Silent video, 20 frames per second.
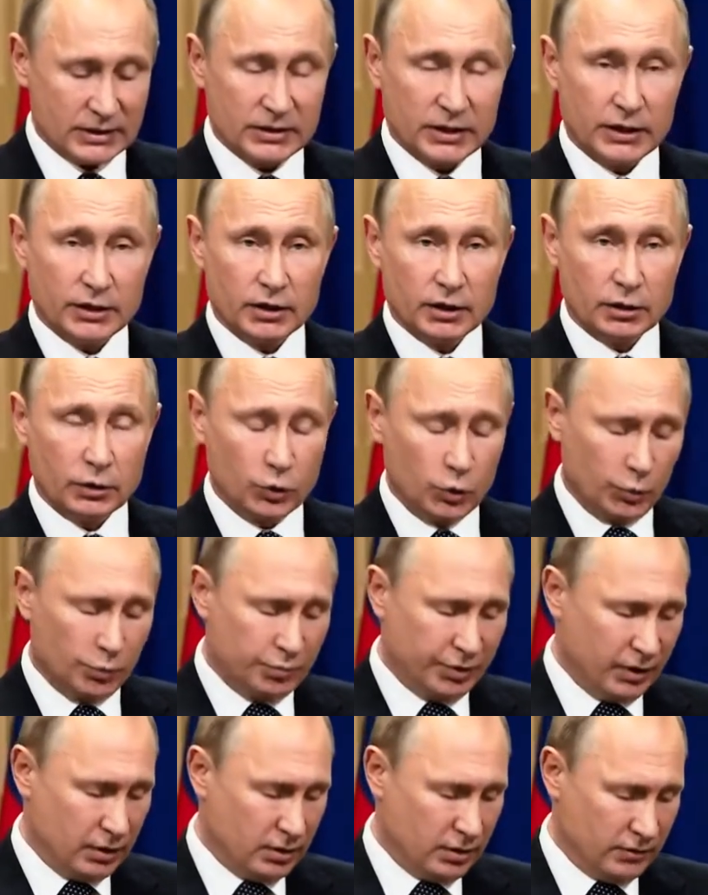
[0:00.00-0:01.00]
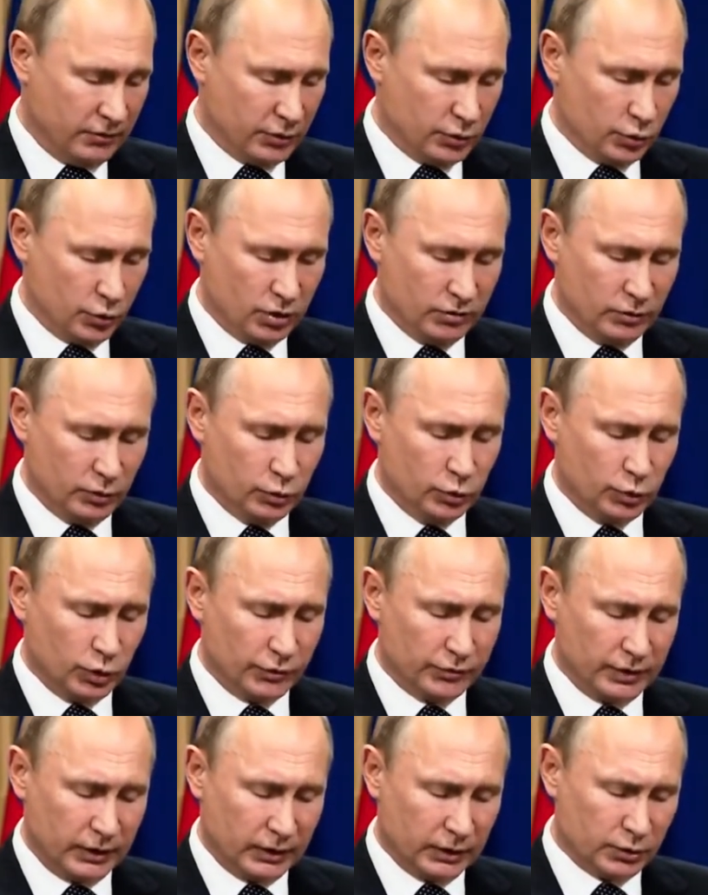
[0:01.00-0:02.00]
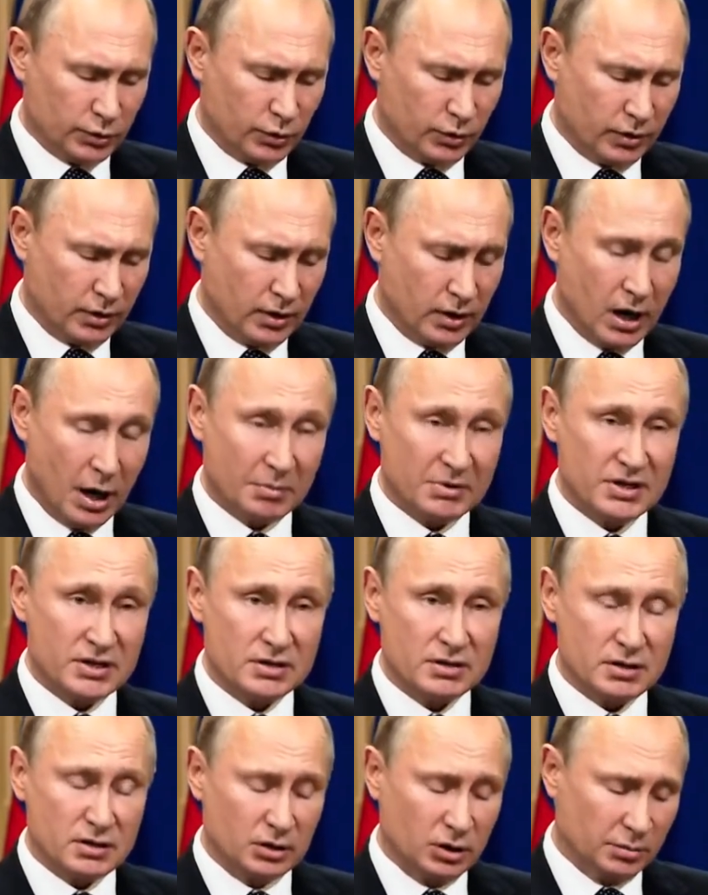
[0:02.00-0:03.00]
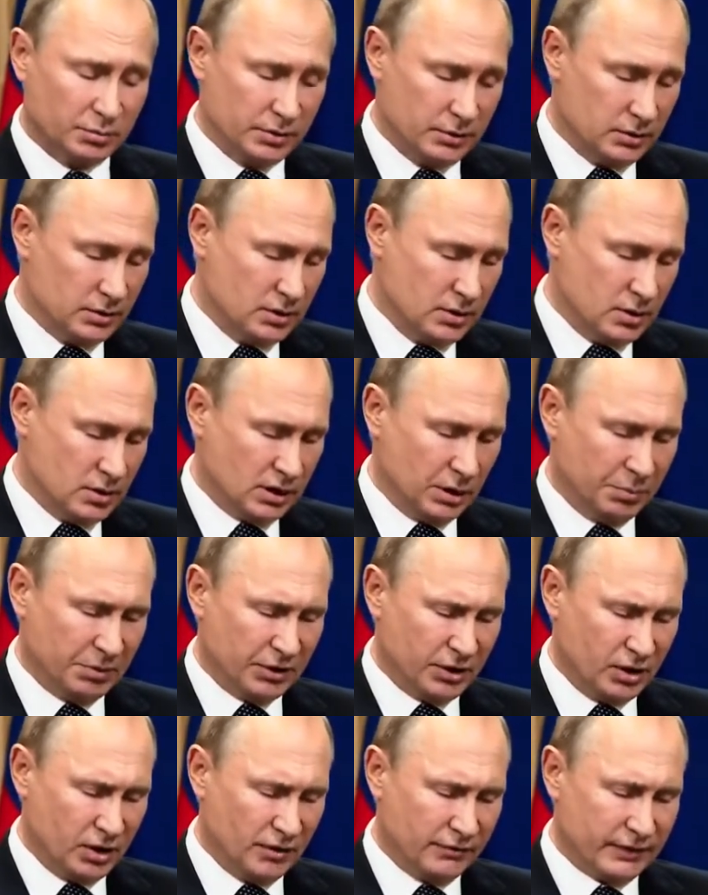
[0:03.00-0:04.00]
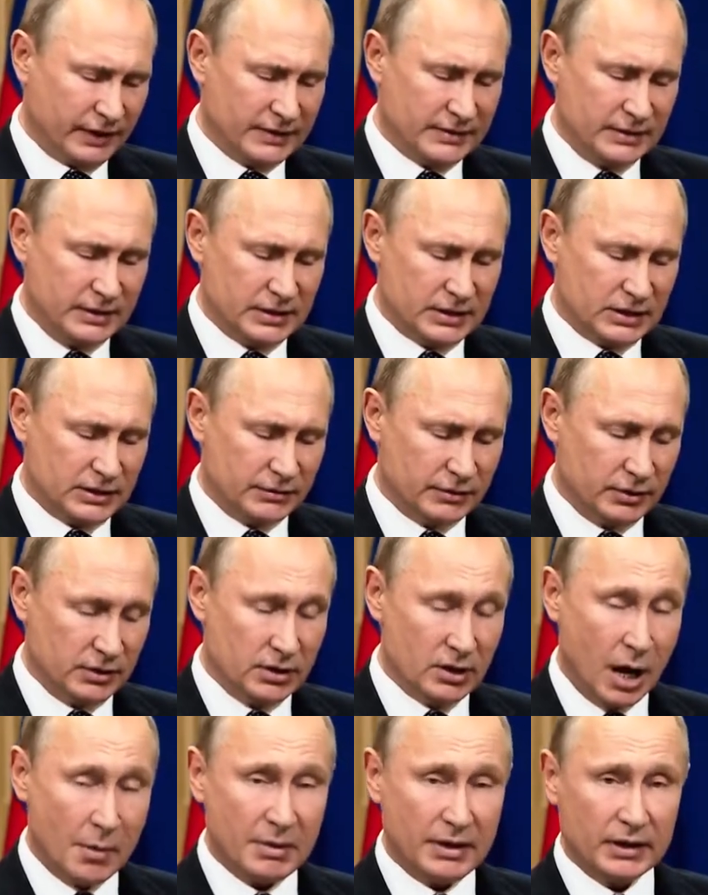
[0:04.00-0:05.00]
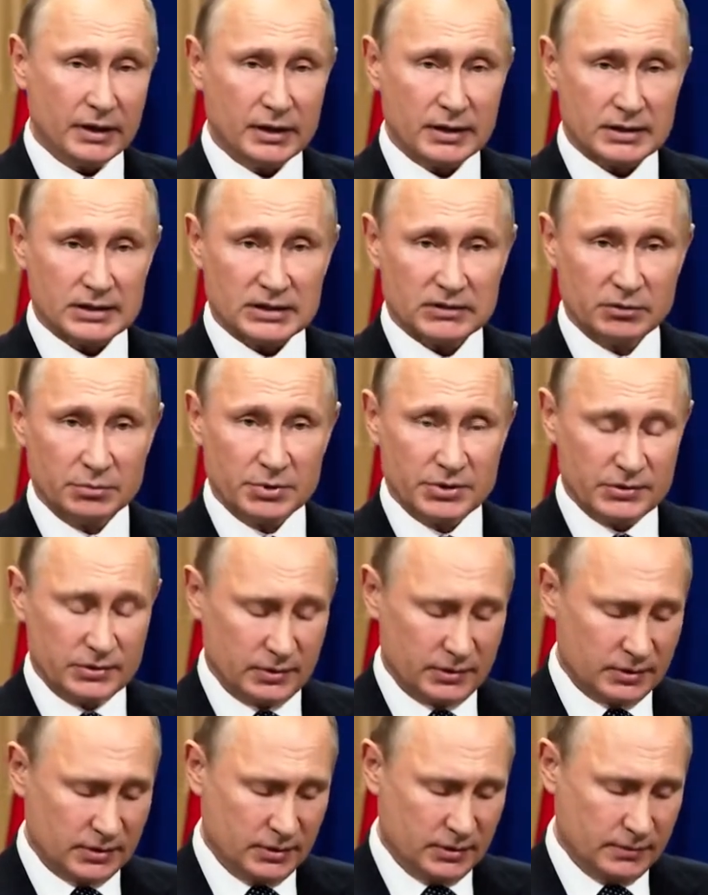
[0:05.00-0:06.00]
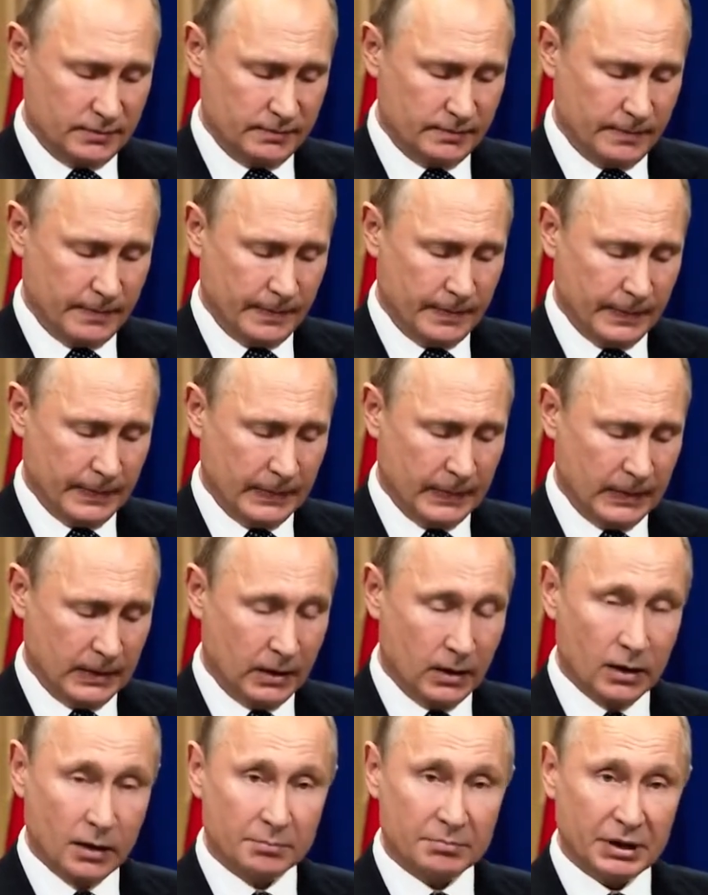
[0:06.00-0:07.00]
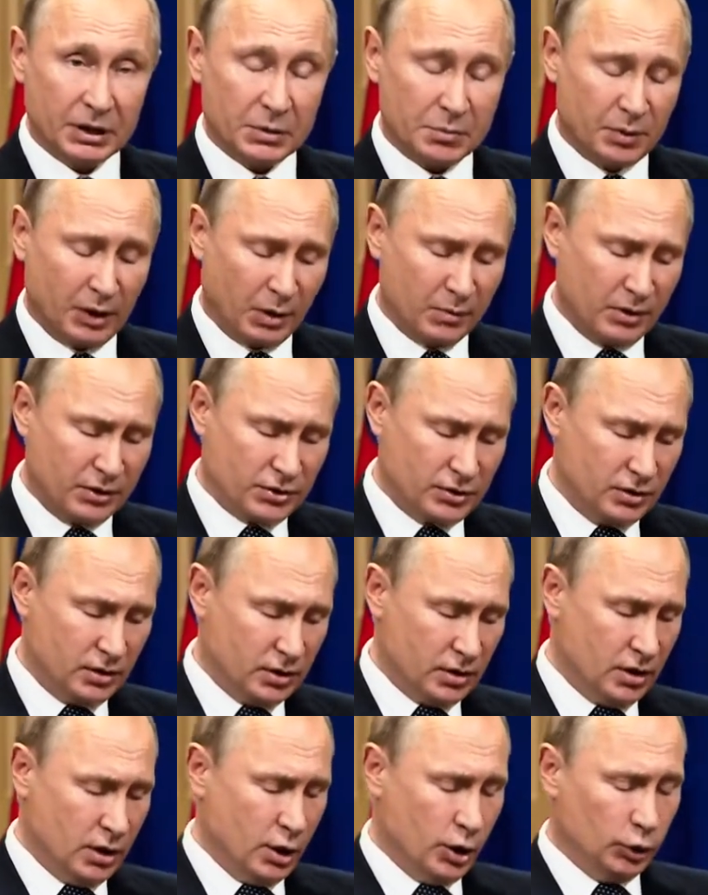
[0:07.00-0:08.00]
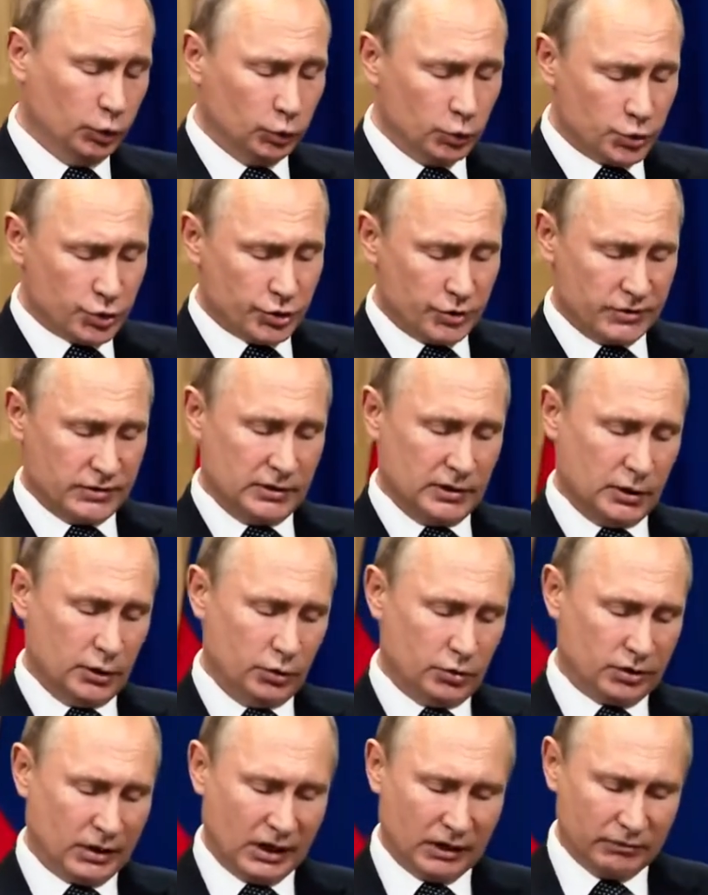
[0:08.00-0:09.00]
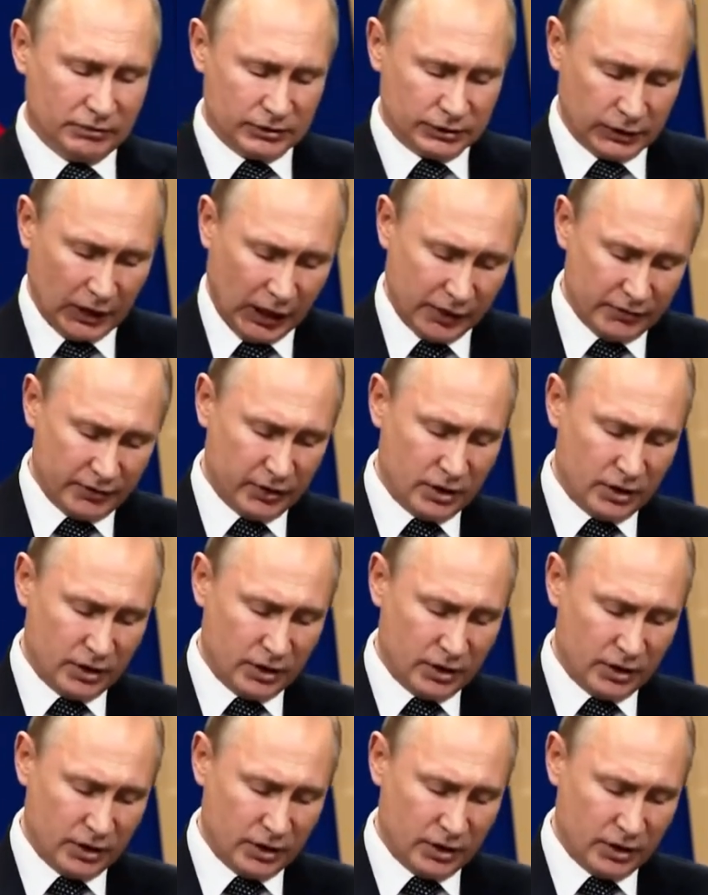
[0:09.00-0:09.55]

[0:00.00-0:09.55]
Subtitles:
We agreed, me and President Trump, we agreed to create a high-level working group that would bring together captains of Russian and American business. After all,